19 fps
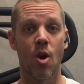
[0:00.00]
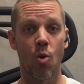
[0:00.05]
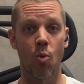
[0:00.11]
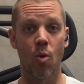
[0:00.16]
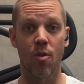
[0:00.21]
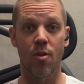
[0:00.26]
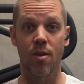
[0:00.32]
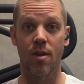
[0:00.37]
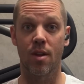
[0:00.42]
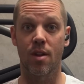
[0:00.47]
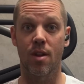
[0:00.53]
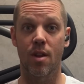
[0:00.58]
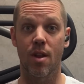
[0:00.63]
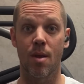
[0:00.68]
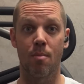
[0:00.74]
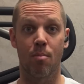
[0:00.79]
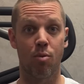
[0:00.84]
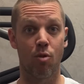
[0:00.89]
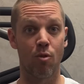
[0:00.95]
With it
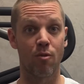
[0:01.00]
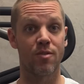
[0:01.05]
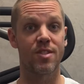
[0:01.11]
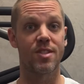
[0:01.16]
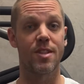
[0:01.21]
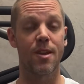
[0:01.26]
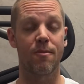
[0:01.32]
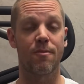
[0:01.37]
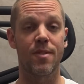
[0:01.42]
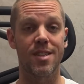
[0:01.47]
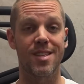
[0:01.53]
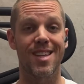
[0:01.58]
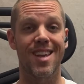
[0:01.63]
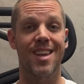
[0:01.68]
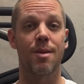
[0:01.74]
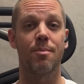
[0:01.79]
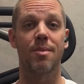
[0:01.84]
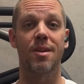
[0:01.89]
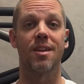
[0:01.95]
improved stiffness,
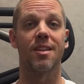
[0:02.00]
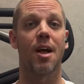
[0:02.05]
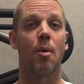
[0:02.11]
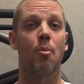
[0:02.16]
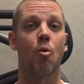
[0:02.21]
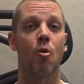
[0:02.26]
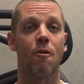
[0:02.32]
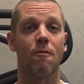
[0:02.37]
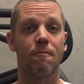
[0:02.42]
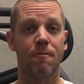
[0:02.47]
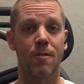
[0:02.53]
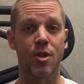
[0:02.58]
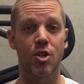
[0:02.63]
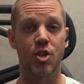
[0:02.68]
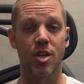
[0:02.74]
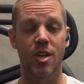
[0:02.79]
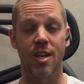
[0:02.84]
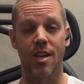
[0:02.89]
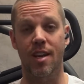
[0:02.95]
it can be a lot more
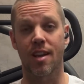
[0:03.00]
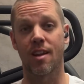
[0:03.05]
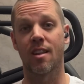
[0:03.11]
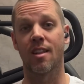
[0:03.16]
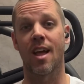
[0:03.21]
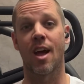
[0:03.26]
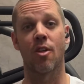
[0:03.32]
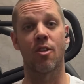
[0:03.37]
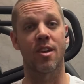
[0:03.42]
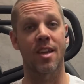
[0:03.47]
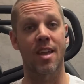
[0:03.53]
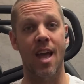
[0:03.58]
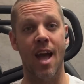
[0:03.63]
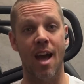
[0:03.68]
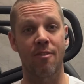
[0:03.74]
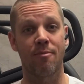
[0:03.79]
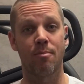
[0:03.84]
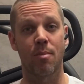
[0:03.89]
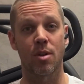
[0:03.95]
efficient. It can allow the
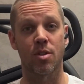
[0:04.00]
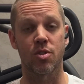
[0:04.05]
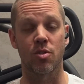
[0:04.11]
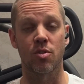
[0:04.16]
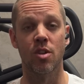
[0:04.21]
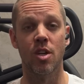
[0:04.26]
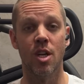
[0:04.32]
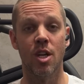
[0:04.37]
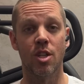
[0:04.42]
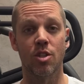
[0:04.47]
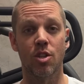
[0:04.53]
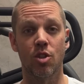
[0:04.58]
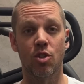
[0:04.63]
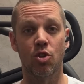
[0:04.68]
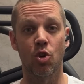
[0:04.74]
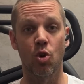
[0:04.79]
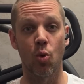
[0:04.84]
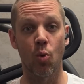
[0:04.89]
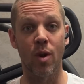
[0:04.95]
calf muscle to
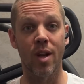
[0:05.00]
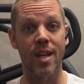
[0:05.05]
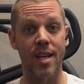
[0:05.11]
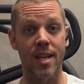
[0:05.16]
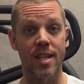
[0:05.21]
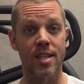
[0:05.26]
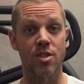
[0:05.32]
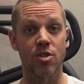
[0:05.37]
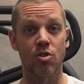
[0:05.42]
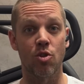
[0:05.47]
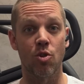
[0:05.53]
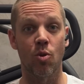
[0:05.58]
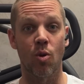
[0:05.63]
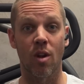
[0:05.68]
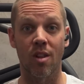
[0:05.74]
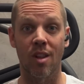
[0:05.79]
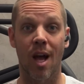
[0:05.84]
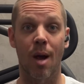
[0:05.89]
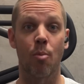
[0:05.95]
do what it needs to do a
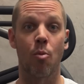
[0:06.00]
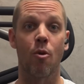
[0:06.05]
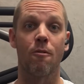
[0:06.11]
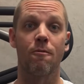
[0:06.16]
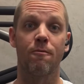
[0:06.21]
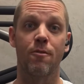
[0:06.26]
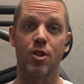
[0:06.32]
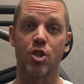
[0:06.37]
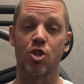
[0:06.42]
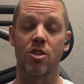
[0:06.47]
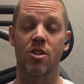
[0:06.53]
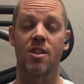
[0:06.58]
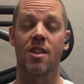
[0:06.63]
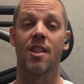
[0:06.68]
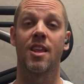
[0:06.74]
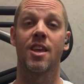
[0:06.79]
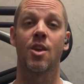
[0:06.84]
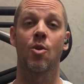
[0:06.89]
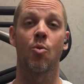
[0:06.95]
lot more
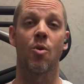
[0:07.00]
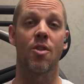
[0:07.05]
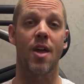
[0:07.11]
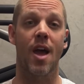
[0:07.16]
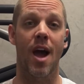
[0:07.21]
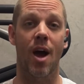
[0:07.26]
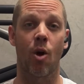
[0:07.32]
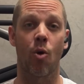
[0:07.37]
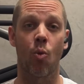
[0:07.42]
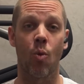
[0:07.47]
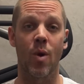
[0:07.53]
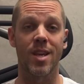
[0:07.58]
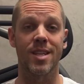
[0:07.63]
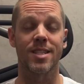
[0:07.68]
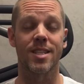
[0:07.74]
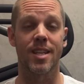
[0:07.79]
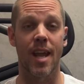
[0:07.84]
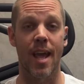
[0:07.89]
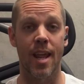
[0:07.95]
efficiently without
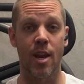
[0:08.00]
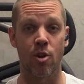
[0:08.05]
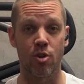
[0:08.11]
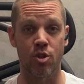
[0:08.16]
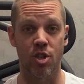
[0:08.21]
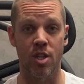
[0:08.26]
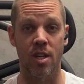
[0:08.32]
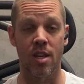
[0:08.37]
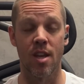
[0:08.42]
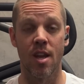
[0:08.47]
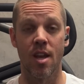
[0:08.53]
wasted energy.